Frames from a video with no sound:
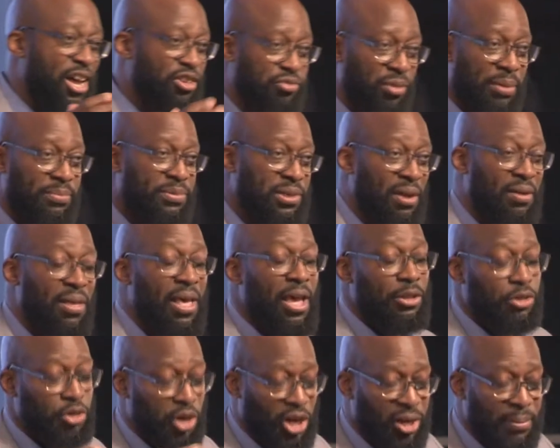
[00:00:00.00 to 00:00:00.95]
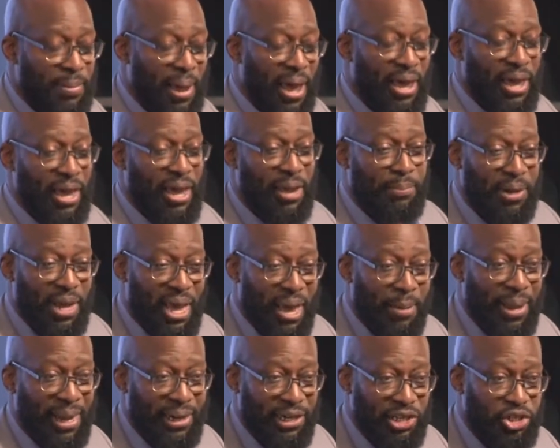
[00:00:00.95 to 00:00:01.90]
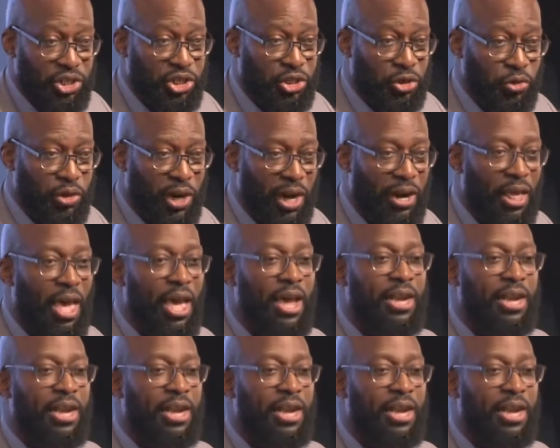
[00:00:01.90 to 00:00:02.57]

for himself, talking about Abraham and his children,